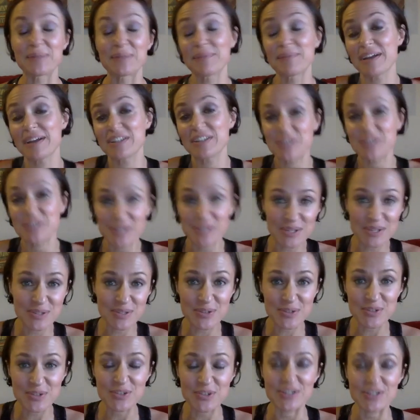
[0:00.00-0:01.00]
I just had
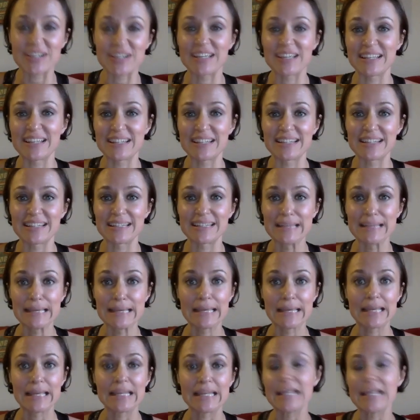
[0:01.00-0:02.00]
surgery, and
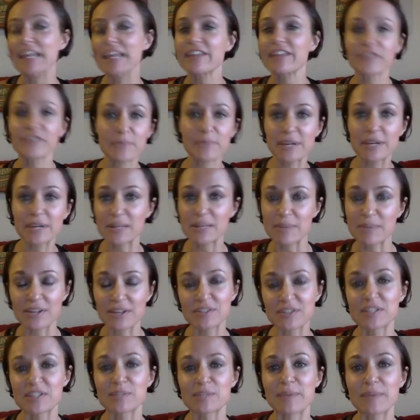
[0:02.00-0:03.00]
not everybody
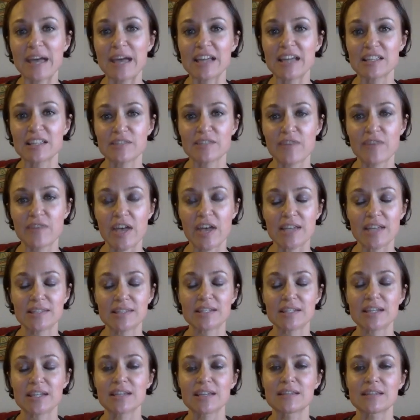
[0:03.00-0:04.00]
bounces back as fast
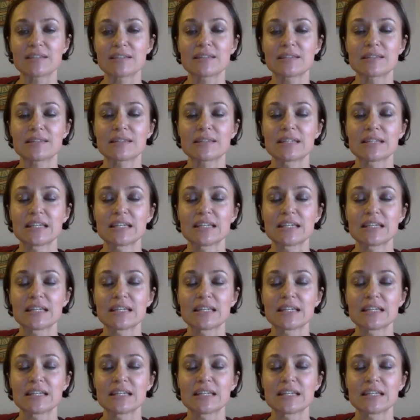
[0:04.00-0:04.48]
as